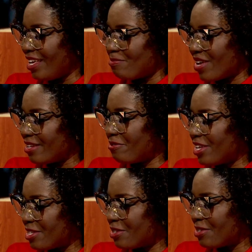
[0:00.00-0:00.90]

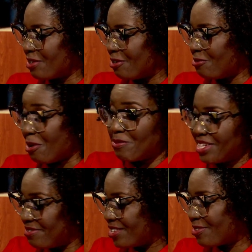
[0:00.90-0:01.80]
benefits or 4
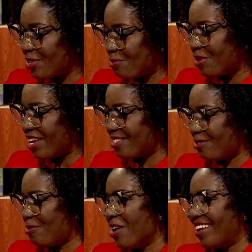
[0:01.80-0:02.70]
benefits for the price
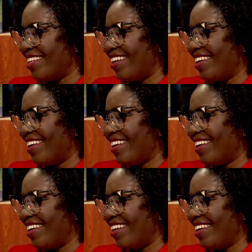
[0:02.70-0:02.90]
of one.